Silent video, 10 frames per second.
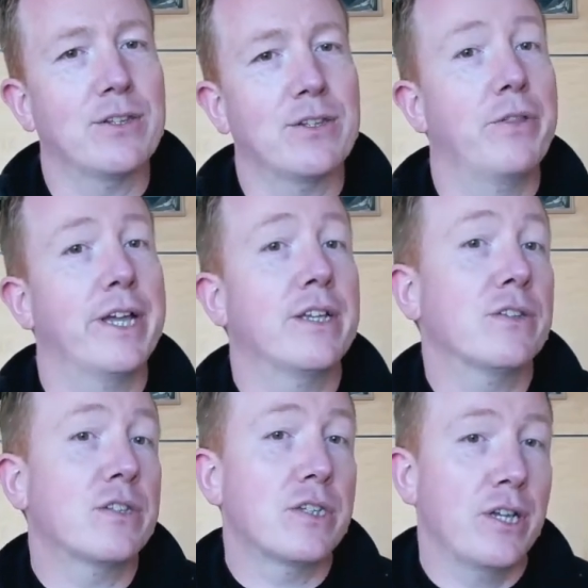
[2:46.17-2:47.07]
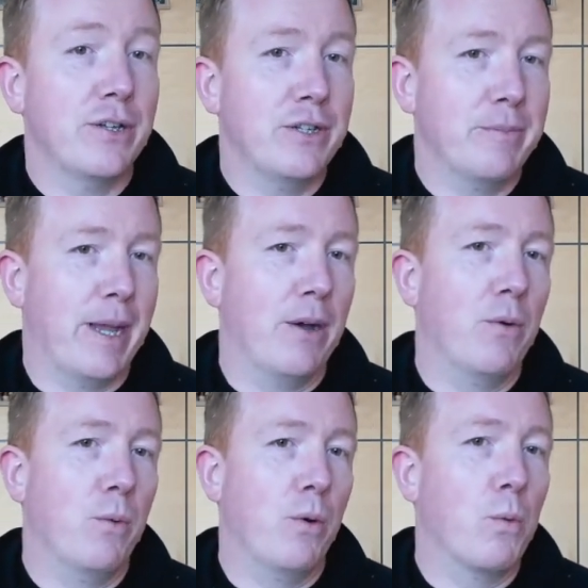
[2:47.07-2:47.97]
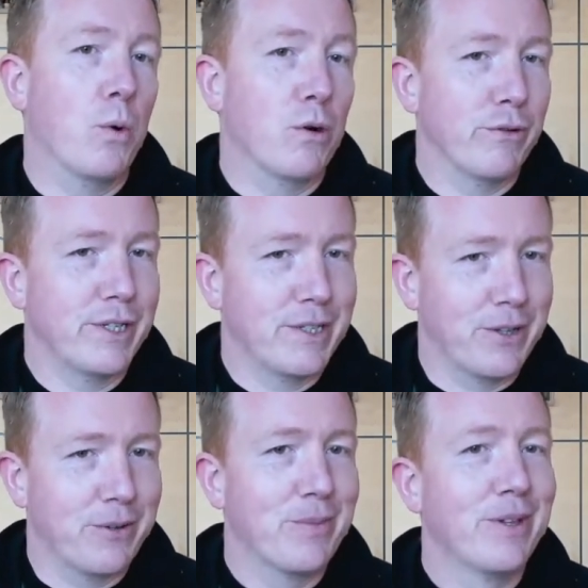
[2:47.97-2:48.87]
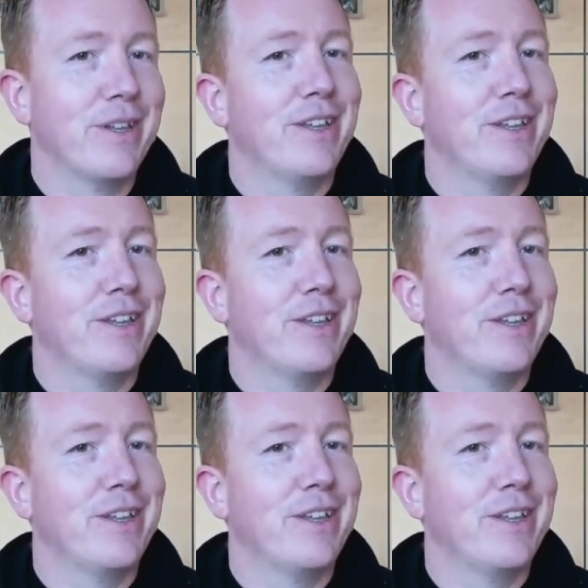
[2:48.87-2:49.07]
and what they're concerned about and what worries them.